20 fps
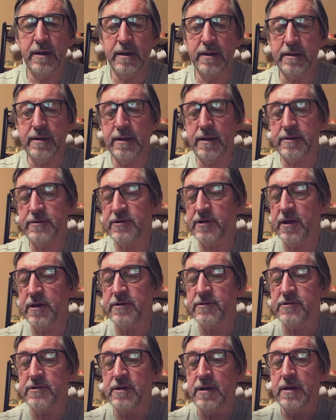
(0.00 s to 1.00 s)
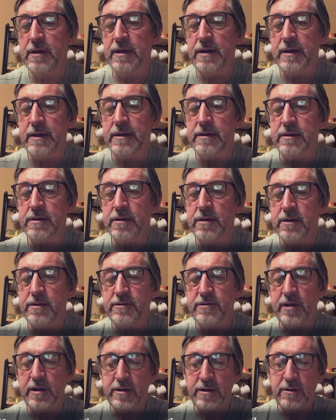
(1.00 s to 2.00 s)
And that says,
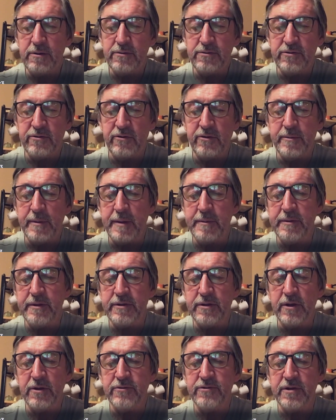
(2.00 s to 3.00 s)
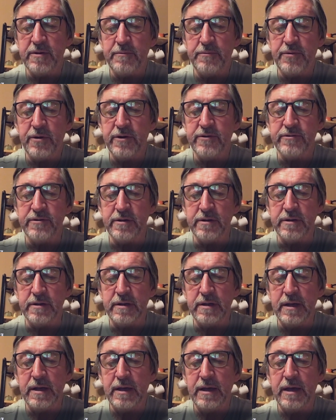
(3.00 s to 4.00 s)
"Continue to remember those in prison
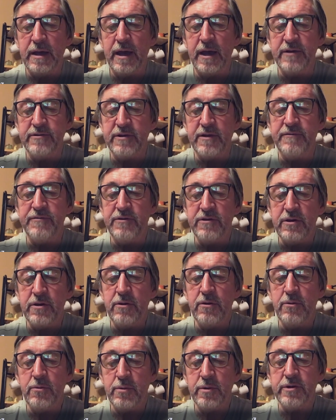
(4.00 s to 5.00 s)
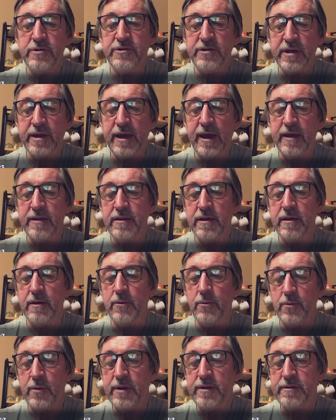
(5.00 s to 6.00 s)
as if you were
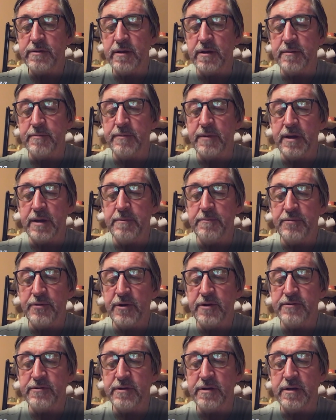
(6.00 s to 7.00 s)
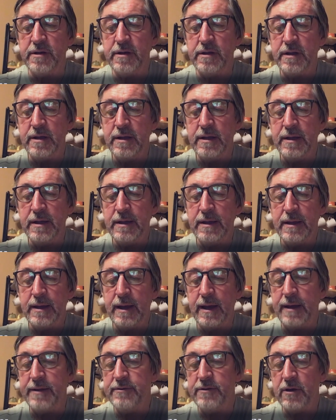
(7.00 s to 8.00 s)
together with them in prison,
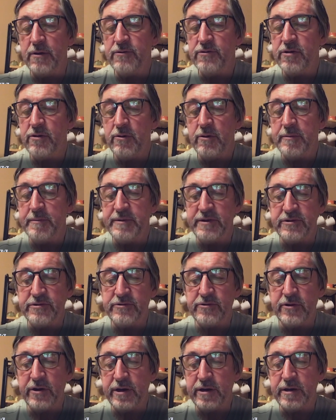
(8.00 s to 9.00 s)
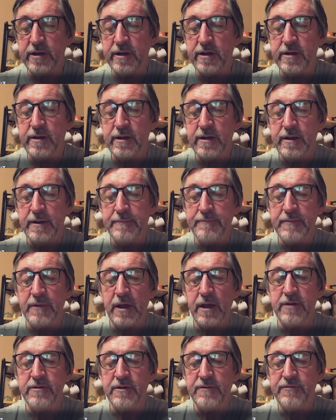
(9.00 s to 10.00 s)
and those who are mistreated
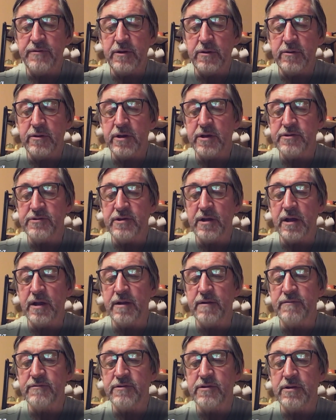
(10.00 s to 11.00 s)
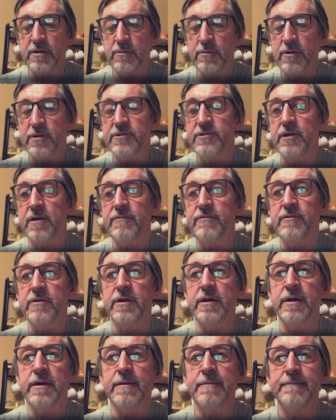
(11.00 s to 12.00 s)
as if you yourselves were
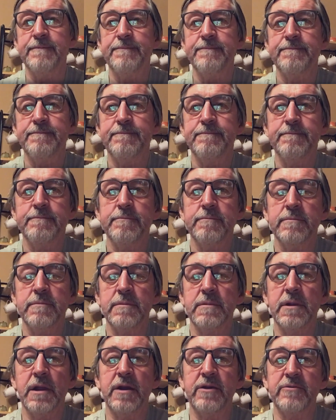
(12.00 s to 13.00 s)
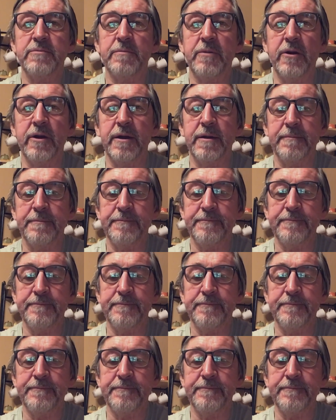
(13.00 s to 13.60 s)
suffering." Let us pray.